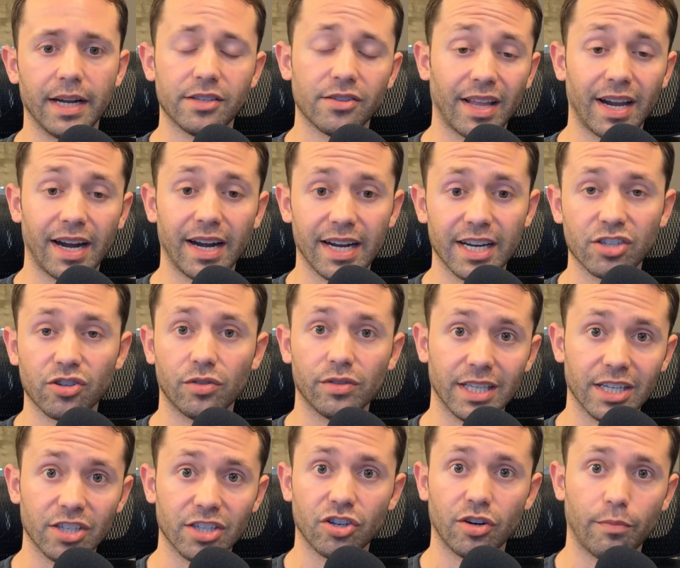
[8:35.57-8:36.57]
So that initial
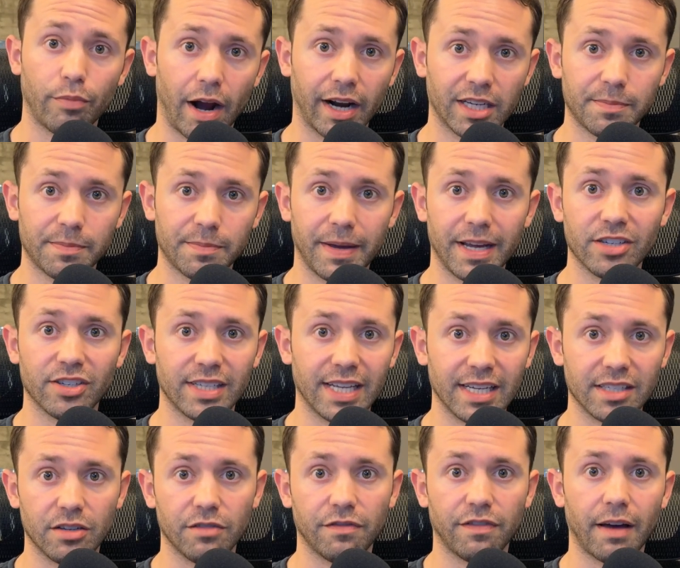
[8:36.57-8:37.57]
digital products page, it
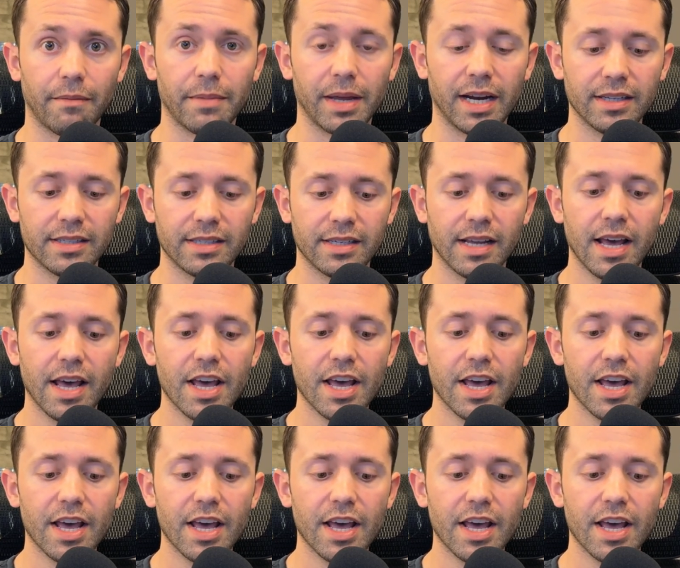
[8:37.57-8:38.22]
takes you 5 minutes.